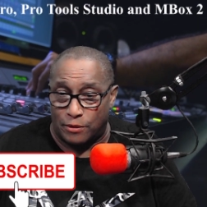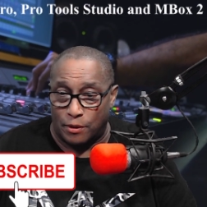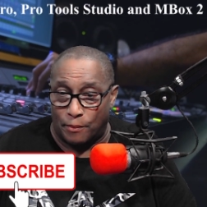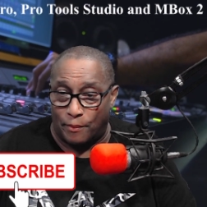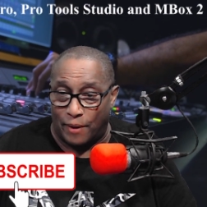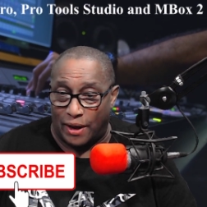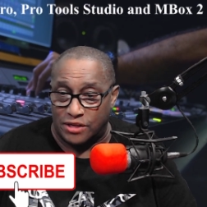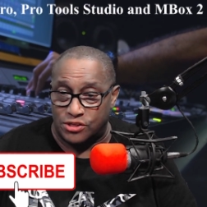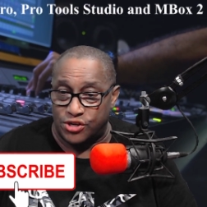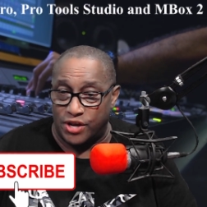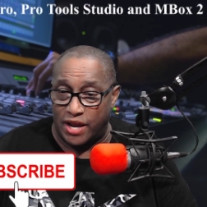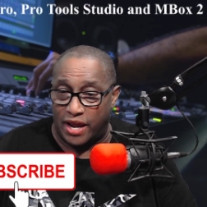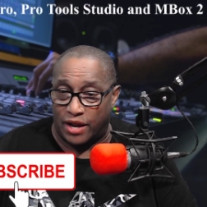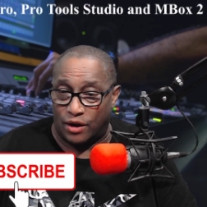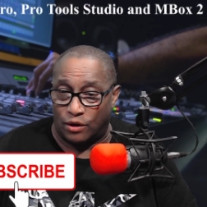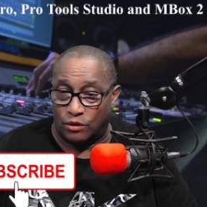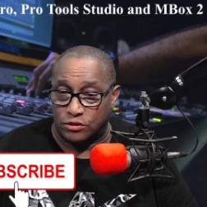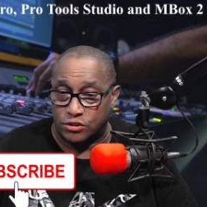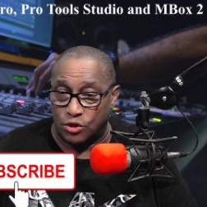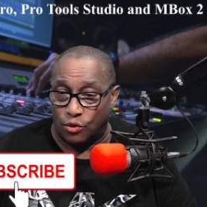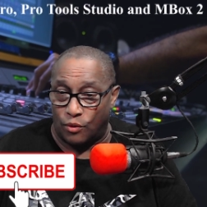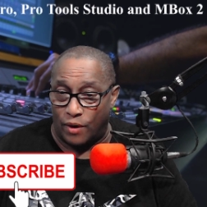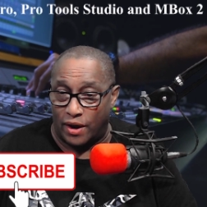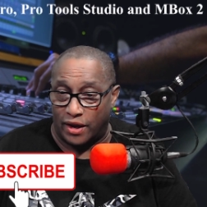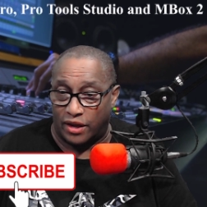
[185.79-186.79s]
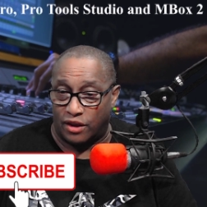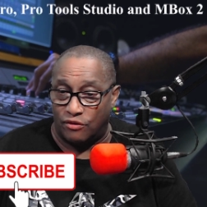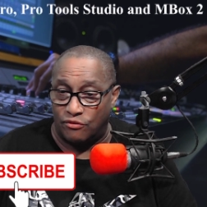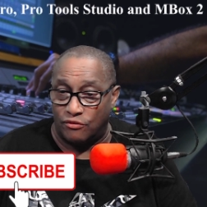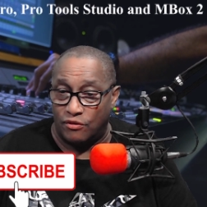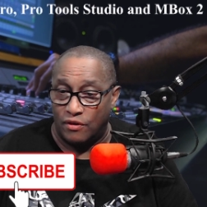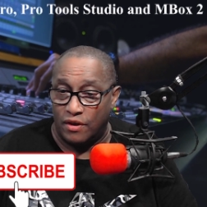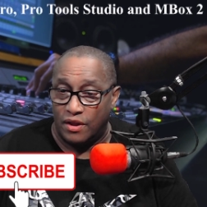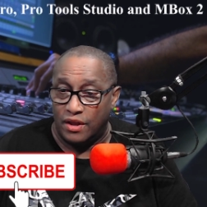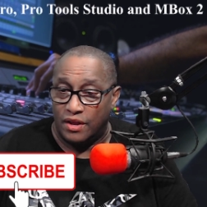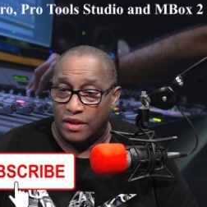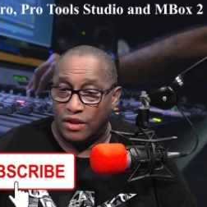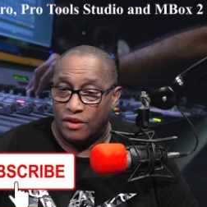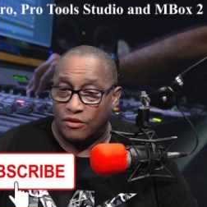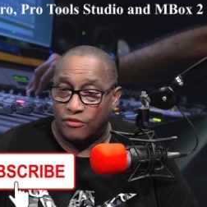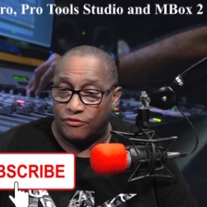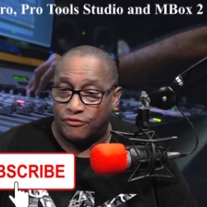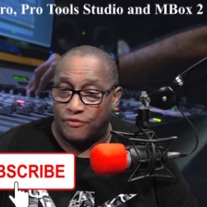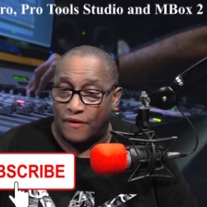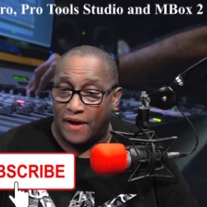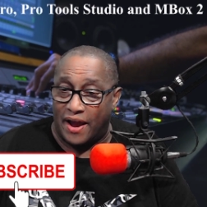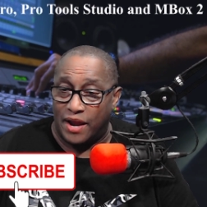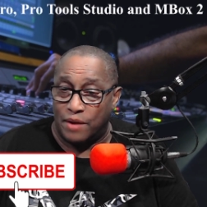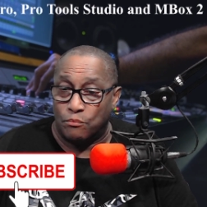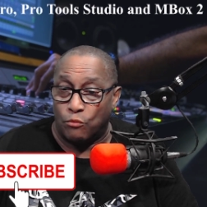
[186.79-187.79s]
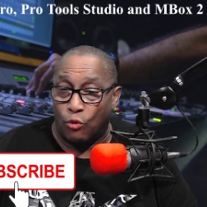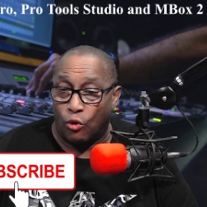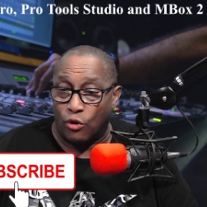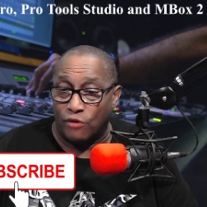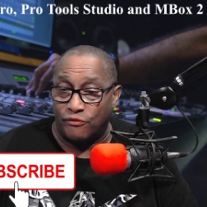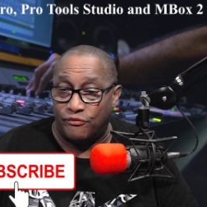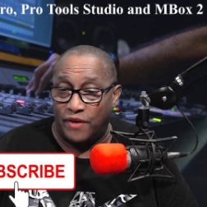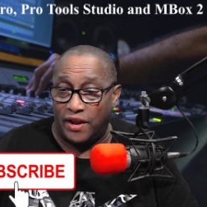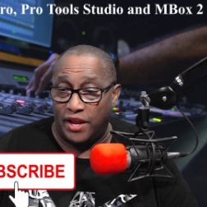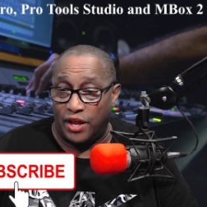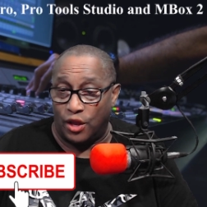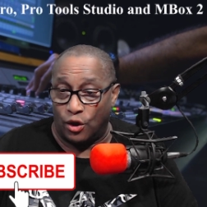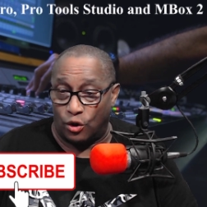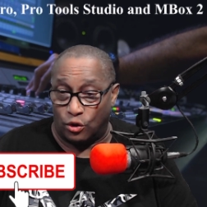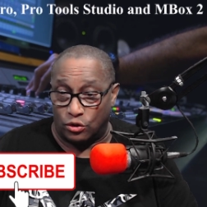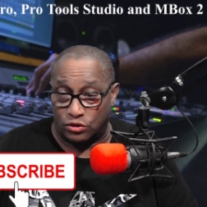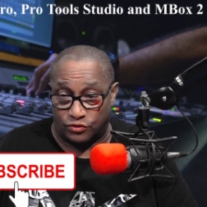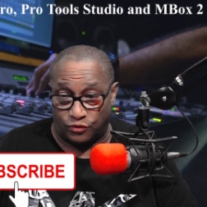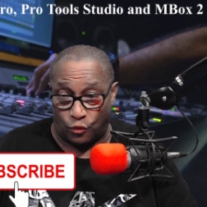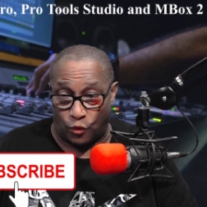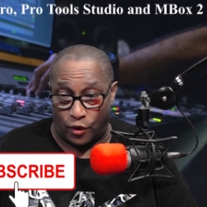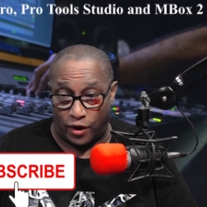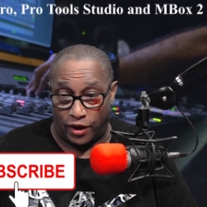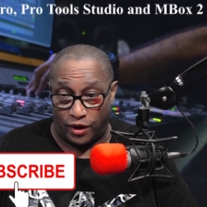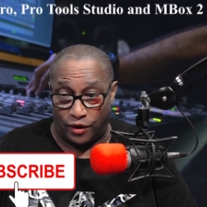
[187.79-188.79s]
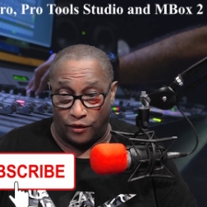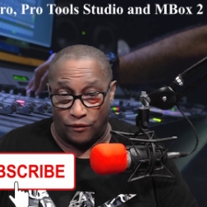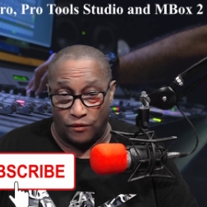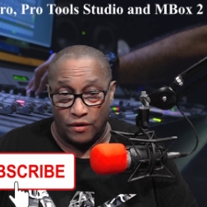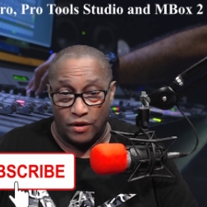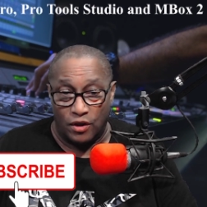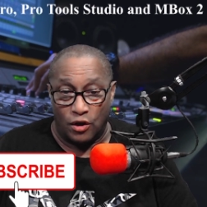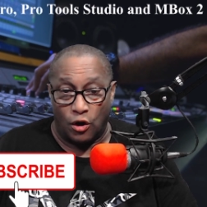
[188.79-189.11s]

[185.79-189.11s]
to my channel so I can find more videos for you.